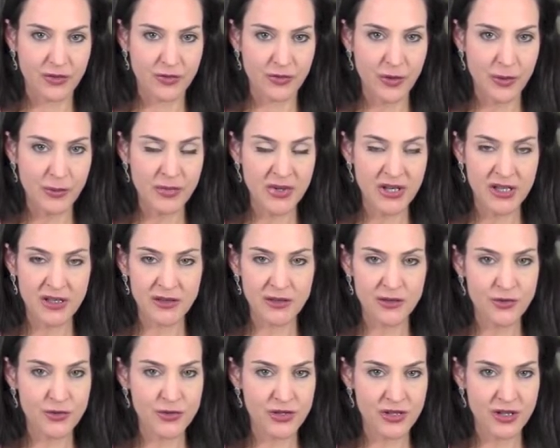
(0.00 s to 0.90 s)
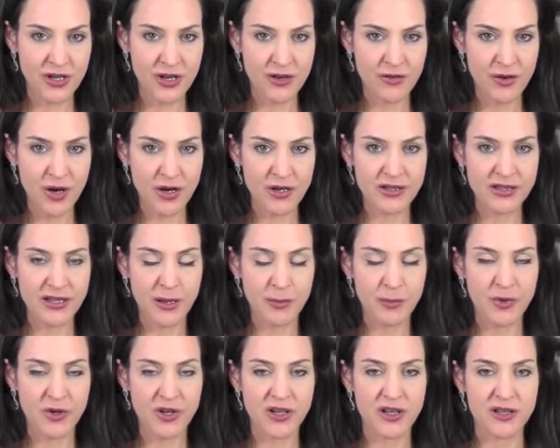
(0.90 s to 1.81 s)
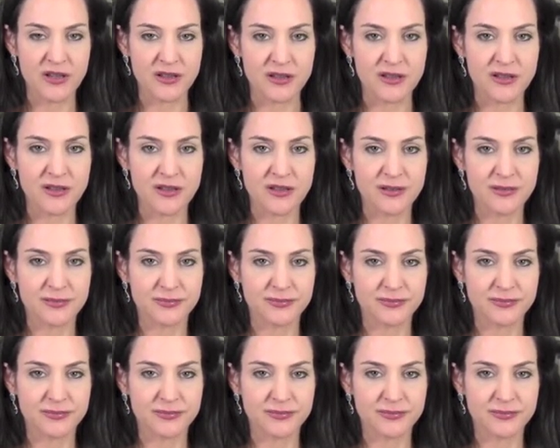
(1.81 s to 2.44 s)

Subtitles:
from the illusion of our separateness.